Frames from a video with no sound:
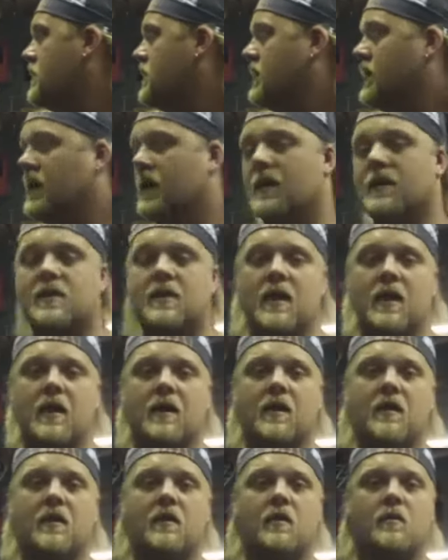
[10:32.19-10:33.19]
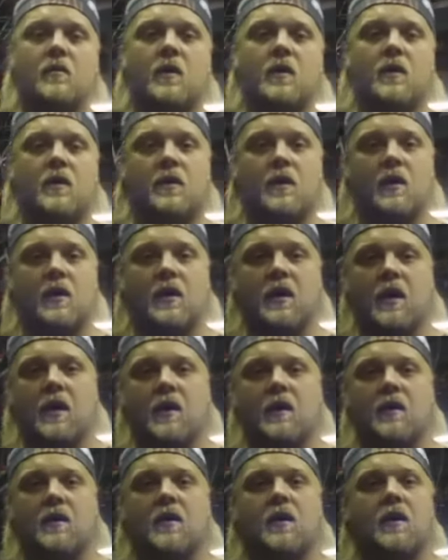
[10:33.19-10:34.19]
you gotta take it while you can get
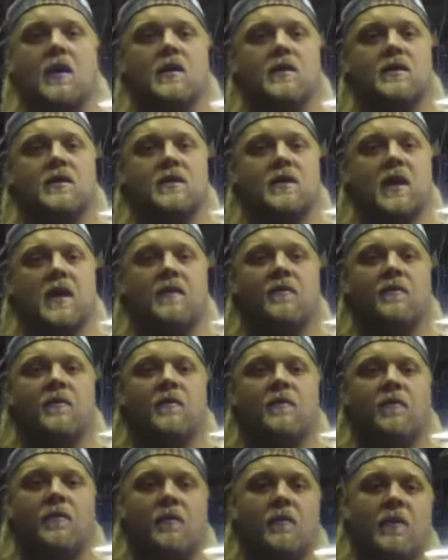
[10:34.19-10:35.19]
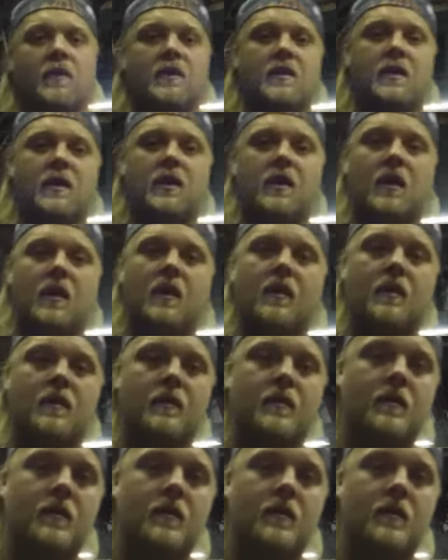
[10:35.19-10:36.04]
it and save it for when you can't.